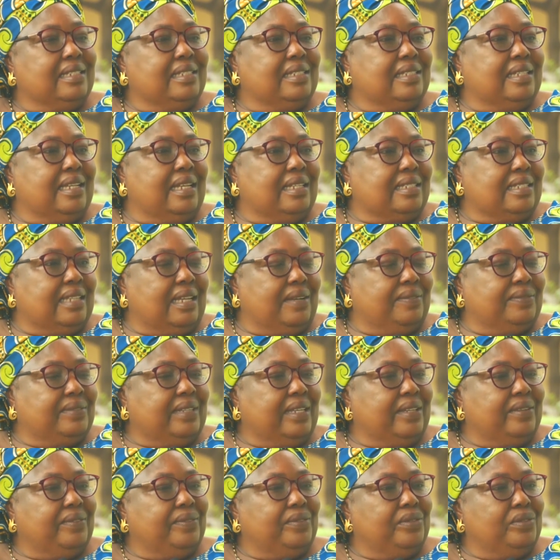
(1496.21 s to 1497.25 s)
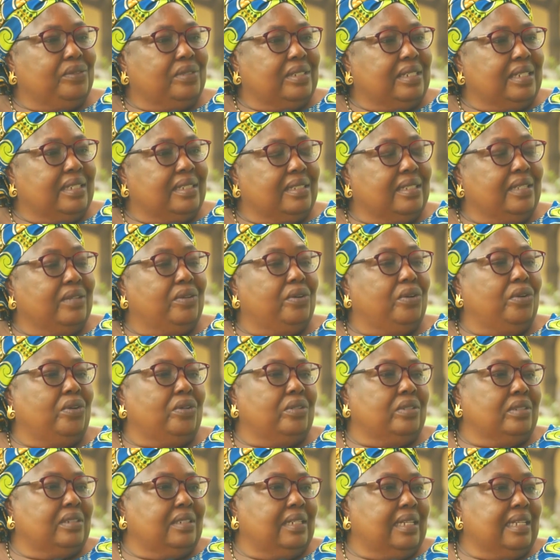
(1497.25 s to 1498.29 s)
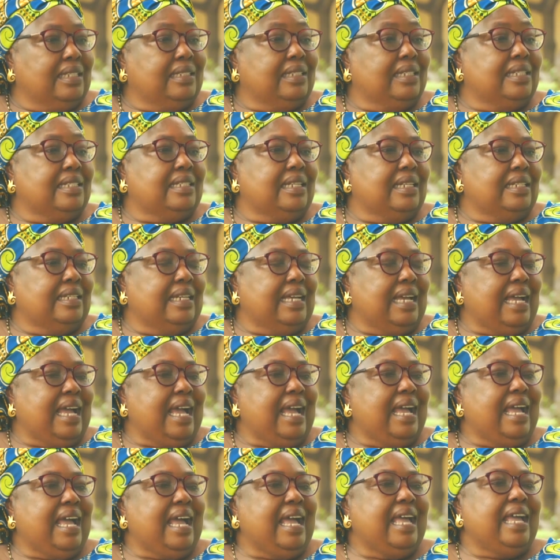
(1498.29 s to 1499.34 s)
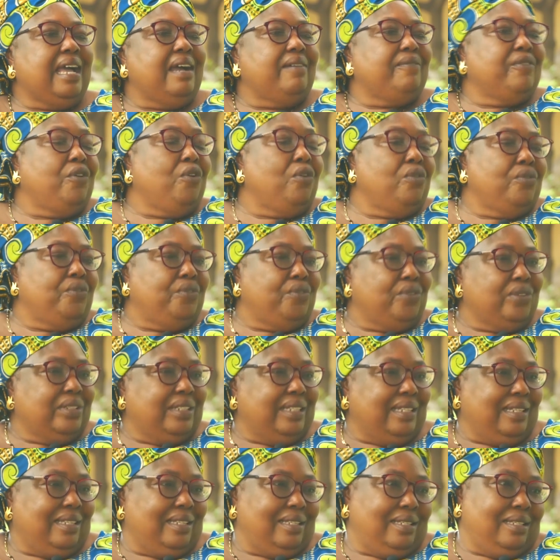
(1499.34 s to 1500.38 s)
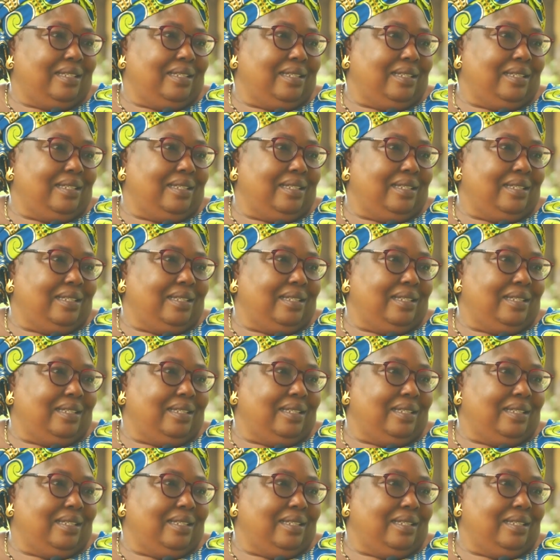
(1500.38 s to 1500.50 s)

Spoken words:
just after a few days, they called and they said that I have gone for the